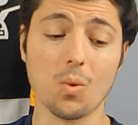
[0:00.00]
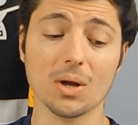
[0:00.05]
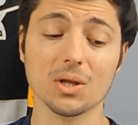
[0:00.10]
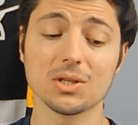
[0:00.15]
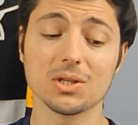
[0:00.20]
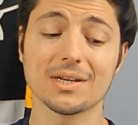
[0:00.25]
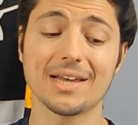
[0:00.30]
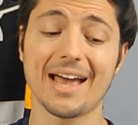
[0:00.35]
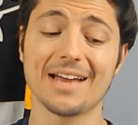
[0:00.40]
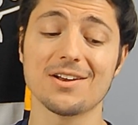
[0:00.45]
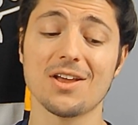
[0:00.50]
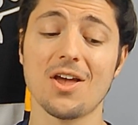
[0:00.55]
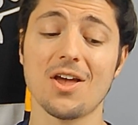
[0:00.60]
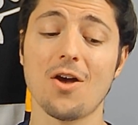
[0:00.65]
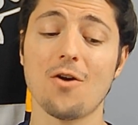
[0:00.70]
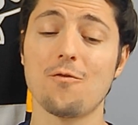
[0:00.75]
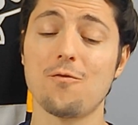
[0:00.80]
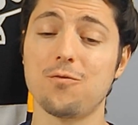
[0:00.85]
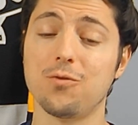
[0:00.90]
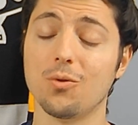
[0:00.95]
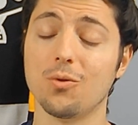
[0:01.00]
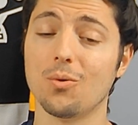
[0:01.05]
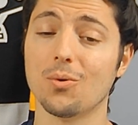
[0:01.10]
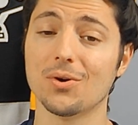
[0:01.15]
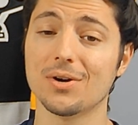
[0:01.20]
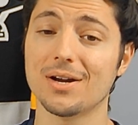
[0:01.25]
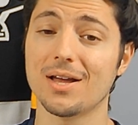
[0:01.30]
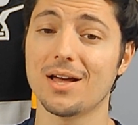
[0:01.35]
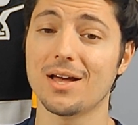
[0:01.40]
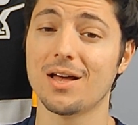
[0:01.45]
will get
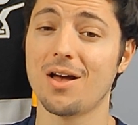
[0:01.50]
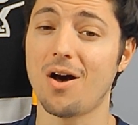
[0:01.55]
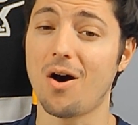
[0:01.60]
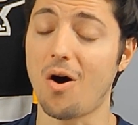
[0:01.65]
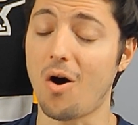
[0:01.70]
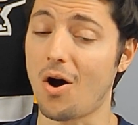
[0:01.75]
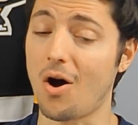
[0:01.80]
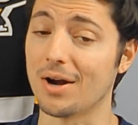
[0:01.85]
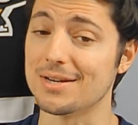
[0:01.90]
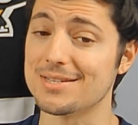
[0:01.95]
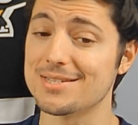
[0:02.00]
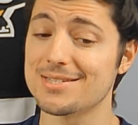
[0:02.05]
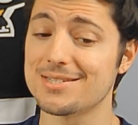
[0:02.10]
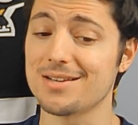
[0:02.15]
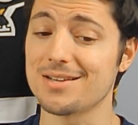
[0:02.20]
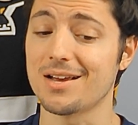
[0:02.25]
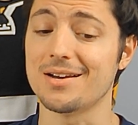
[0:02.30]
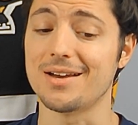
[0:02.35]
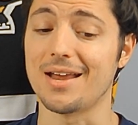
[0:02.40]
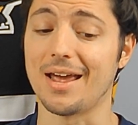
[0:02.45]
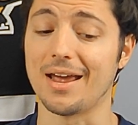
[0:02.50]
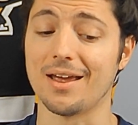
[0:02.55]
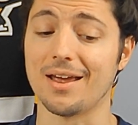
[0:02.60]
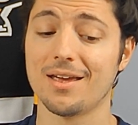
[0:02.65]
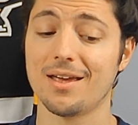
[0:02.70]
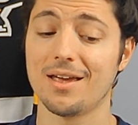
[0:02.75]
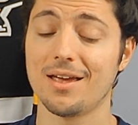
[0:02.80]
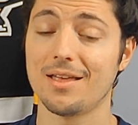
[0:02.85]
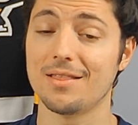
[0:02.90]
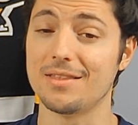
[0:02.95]
Florida on Sunday.
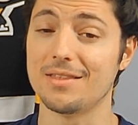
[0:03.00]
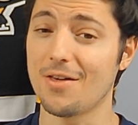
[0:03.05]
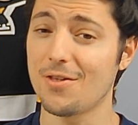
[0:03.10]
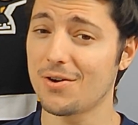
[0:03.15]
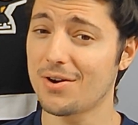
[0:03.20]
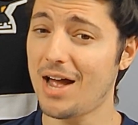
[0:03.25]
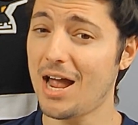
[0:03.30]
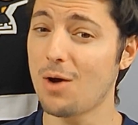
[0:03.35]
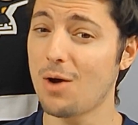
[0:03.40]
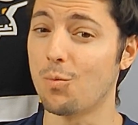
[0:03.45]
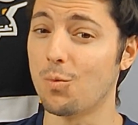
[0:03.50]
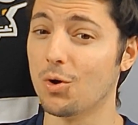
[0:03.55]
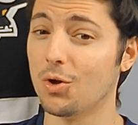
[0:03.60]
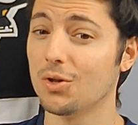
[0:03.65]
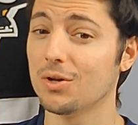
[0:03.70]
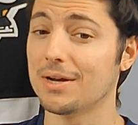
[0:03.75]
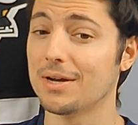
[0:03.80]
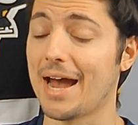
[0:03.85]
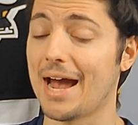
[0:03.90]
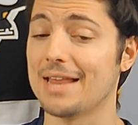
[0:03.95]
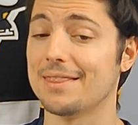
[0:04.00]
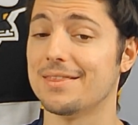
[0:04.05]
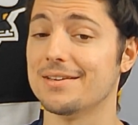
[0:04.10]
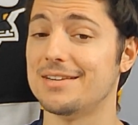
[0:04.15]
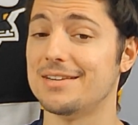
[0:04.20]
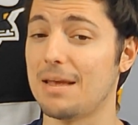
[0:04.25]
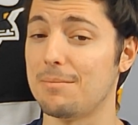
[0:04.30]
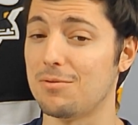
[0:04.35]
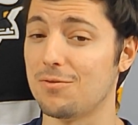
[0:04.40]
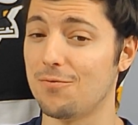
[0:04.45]
The other guy will get the
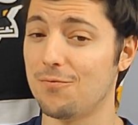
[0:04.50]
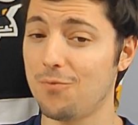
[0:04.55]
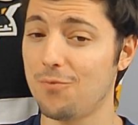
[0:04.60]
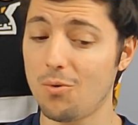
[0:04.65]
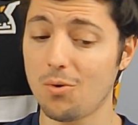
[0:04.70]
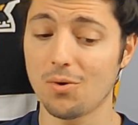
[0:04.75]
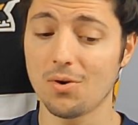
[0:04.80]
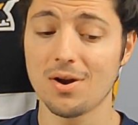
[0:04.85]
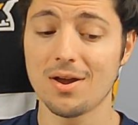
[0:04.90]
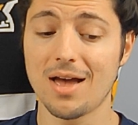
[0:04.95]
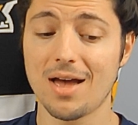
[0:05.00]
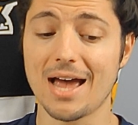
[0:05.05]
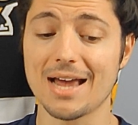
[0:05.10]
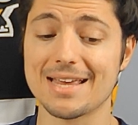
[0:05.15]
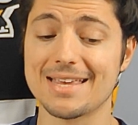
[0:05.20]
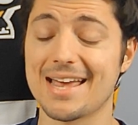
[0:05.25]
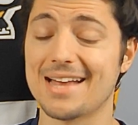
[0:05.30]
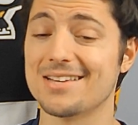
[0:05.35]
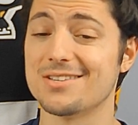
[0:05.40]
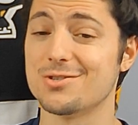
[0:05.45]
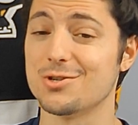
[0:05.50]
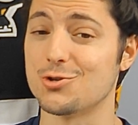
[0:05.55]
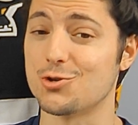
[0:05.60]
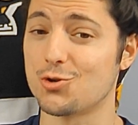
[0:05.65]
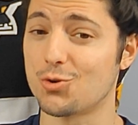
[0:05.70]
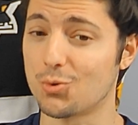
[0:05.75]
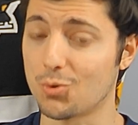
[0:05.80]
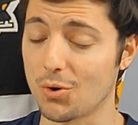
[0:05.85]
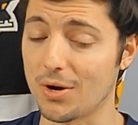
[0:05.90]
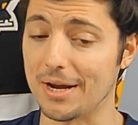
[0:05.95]
day before against
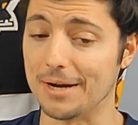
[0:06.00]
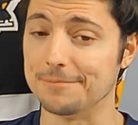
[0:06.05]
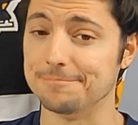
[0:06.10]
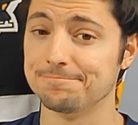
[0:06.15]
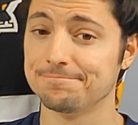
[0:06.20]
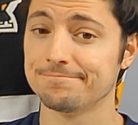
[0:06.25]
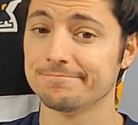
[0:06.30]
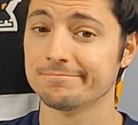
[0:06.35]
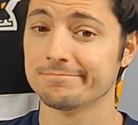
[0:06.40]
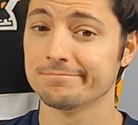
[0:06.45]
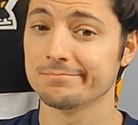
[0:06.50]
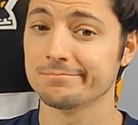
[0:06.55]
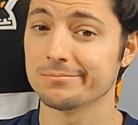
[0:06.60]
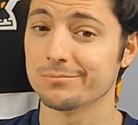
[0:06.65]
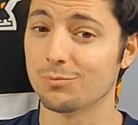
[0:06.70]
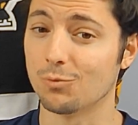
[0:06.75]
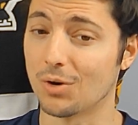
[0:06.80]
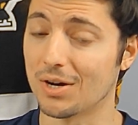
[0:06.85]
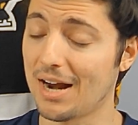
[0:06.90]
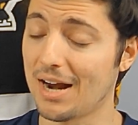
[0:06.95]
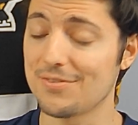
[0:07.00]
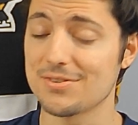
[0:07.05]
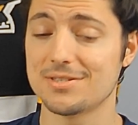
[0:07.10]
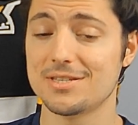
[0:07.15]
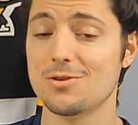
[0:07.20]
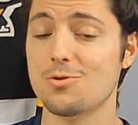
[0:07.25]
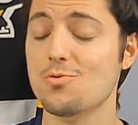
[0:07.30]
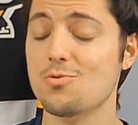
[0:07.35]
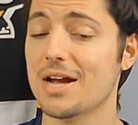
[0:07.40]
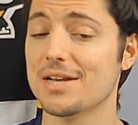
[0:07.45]
Detroit. We're going to have to
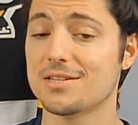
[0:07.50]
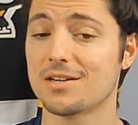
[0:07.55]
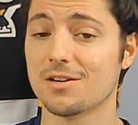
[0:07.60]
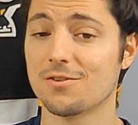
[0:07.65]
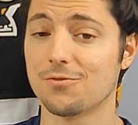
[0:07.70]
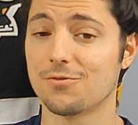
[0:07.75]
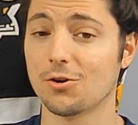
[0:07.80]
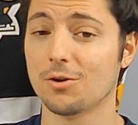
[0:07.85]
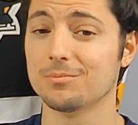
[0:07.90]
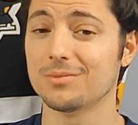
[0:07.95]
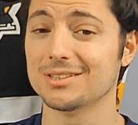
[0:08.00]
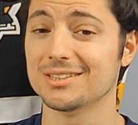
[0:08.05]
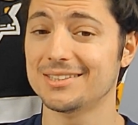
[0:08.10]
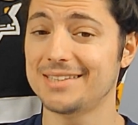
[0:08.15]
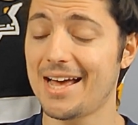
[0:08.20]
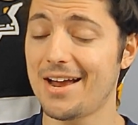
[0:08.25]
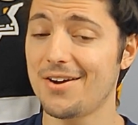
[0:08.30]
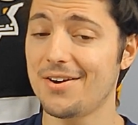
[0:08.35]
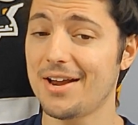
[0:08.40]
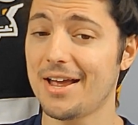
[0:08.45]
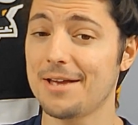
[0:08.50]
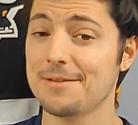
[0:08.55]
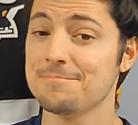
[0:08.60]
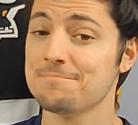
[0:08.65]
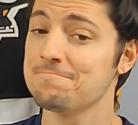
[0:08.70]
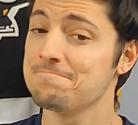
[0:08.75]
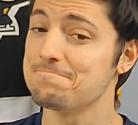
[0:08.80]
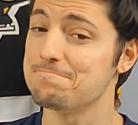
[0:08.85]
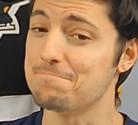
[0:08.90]
see who gets confirmed on Saturday,